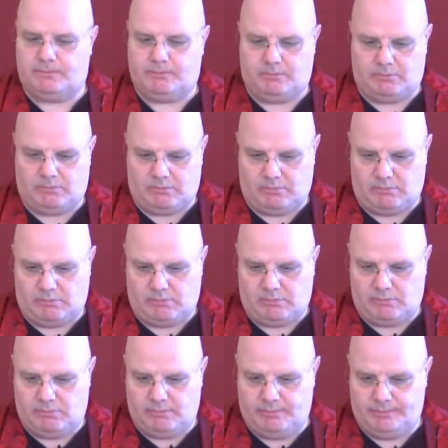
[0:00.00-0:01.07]

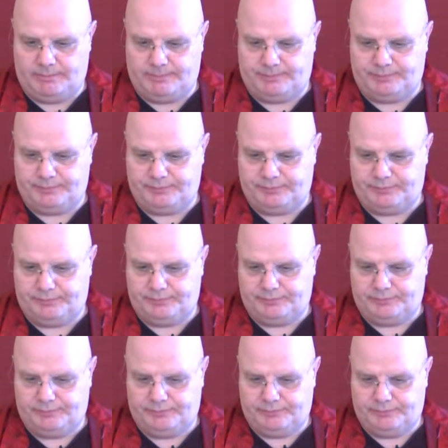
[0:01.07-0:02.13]

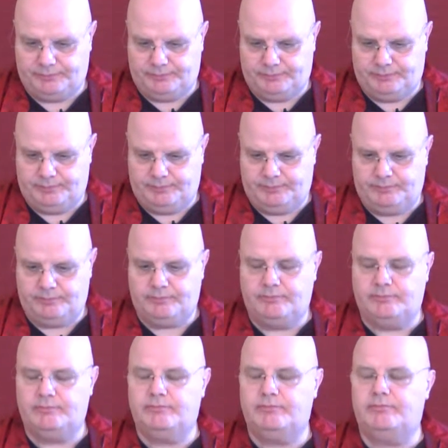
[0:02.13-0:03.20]

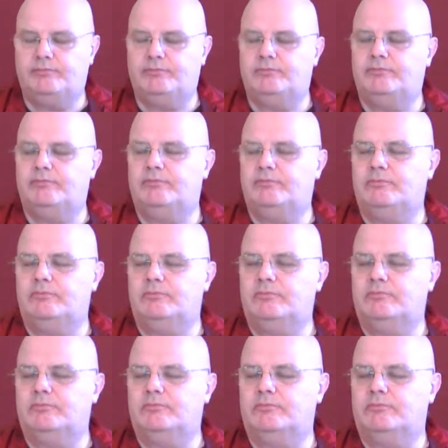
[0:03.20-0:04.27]

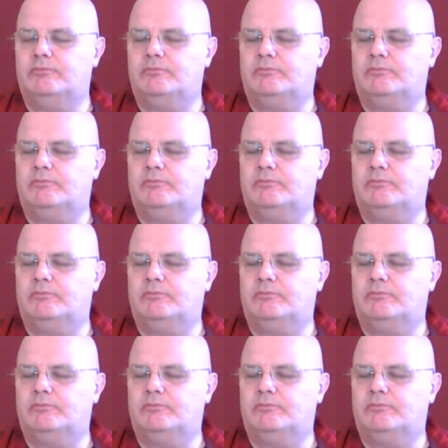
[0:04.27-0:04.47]
(no one is talking)